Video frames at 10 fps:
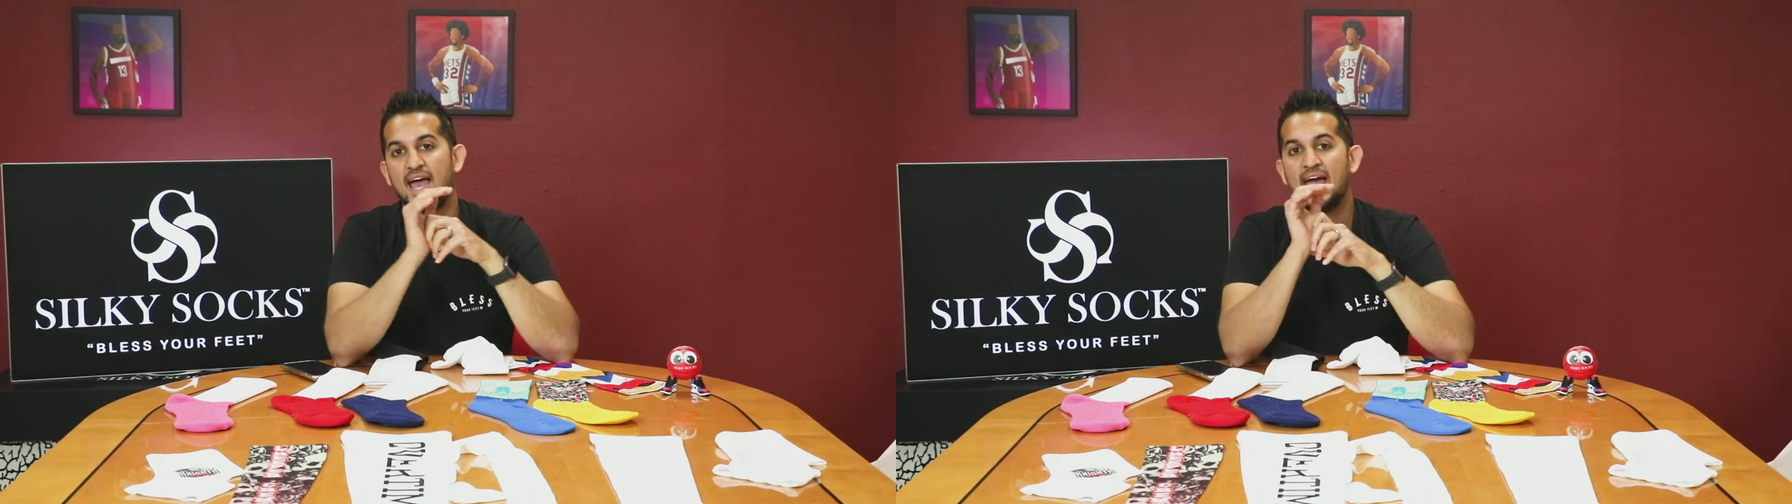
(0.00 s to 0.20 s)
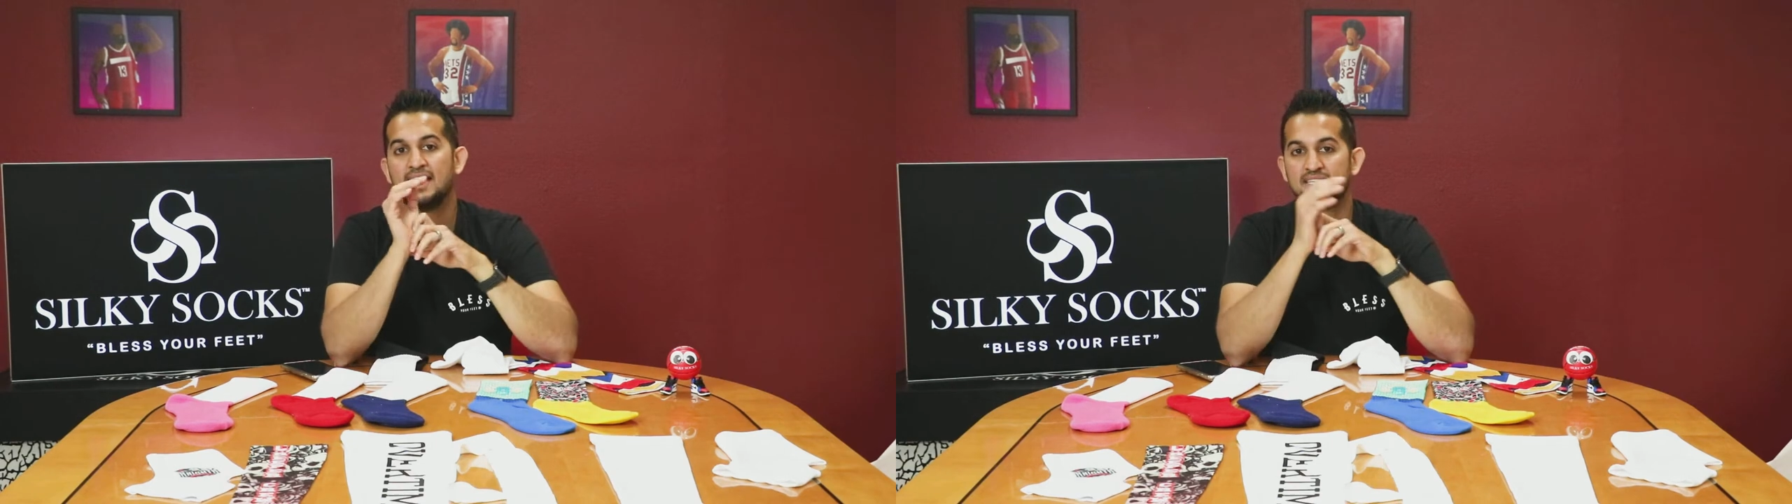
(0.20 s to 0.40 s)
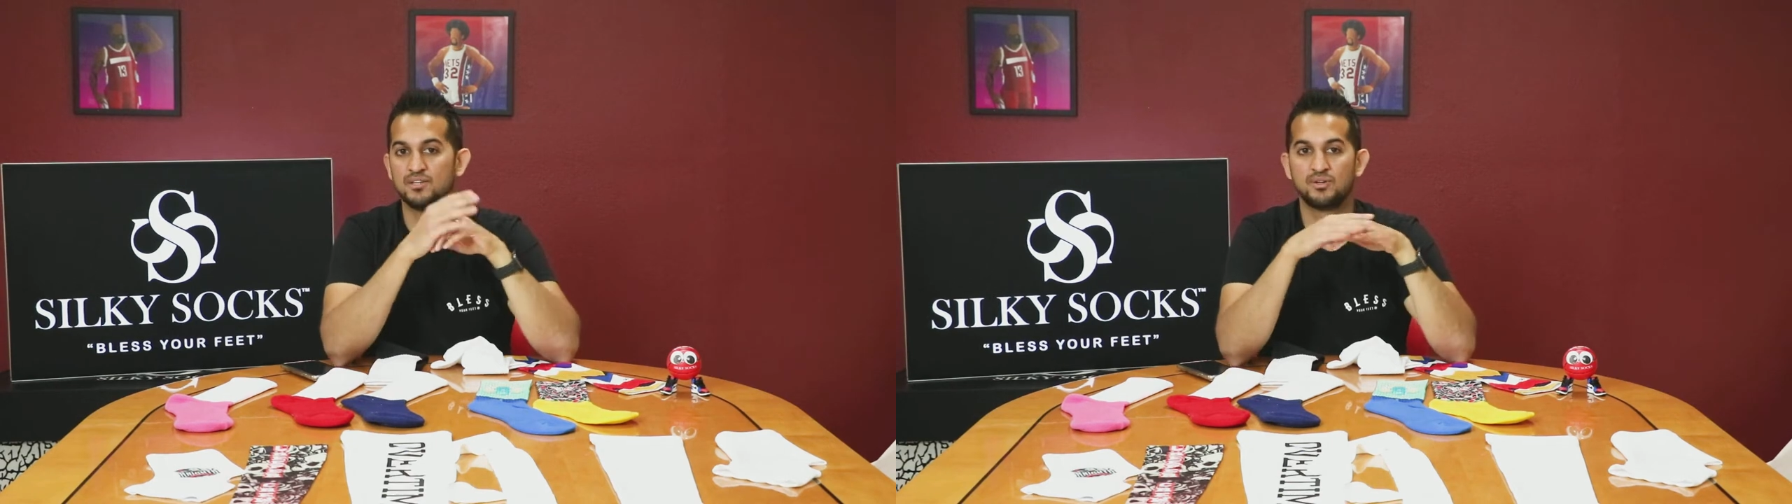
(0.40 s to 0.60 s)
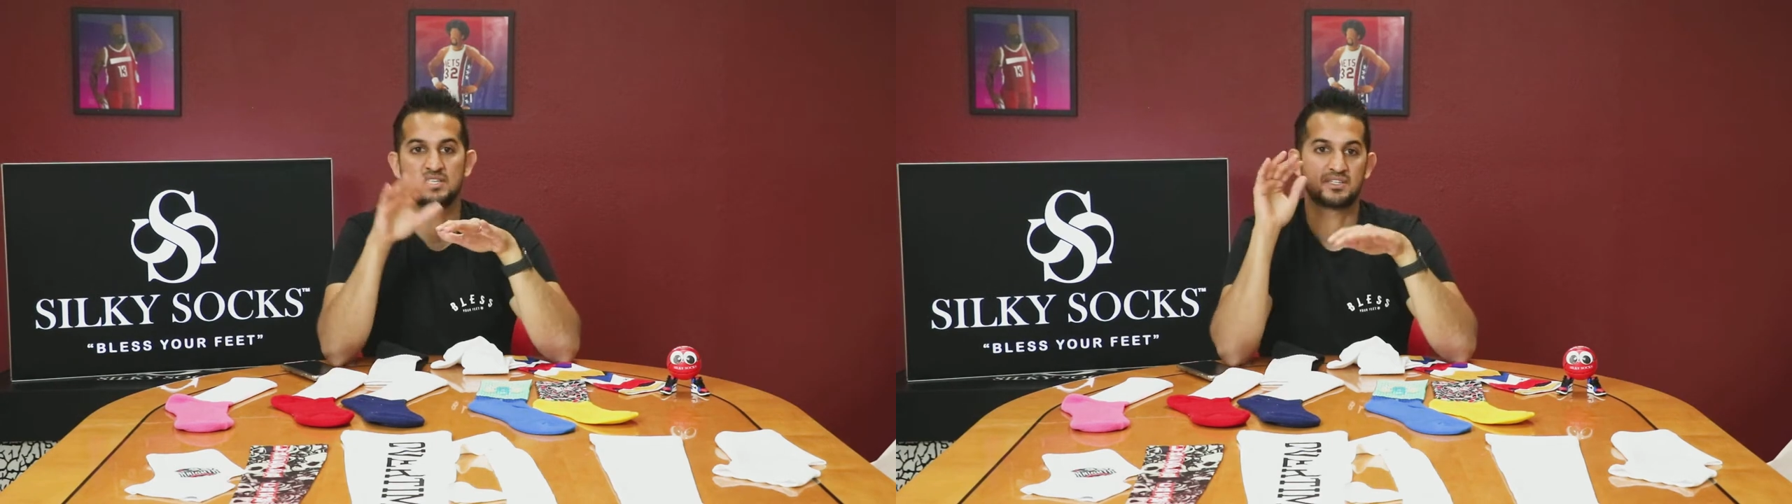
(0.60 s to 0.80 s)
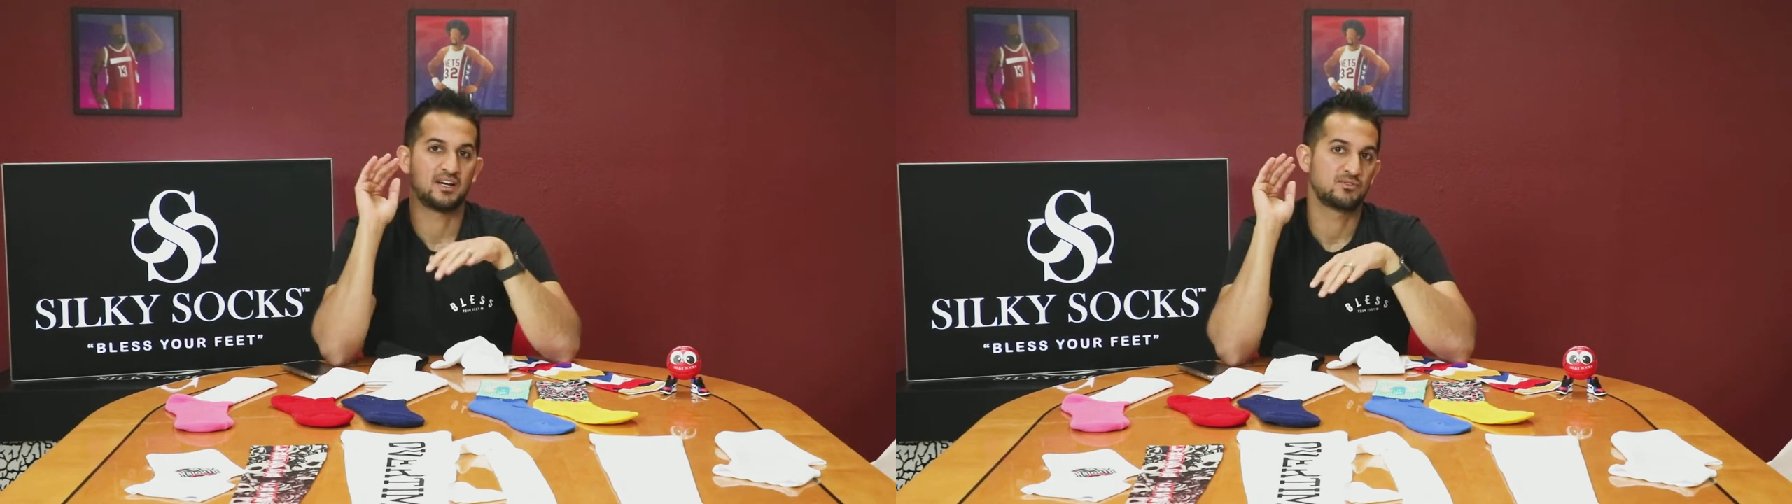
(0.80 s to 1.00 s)
and Silky
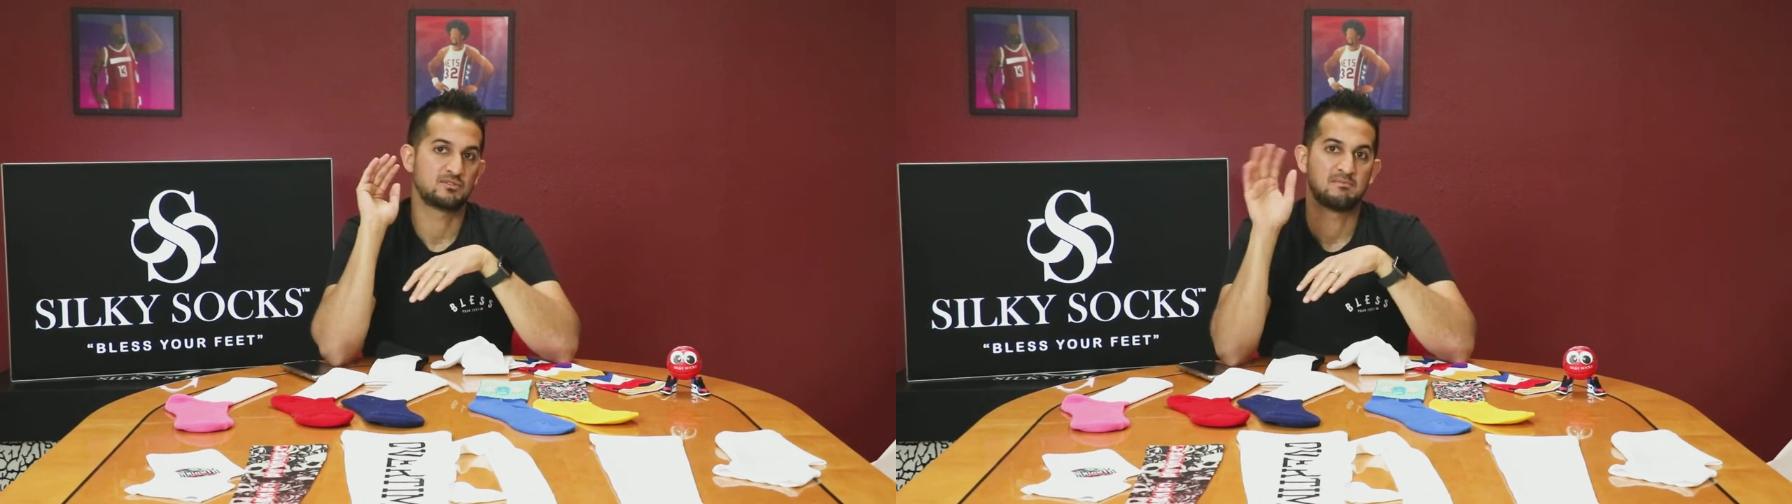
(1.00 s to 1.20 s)
Socks was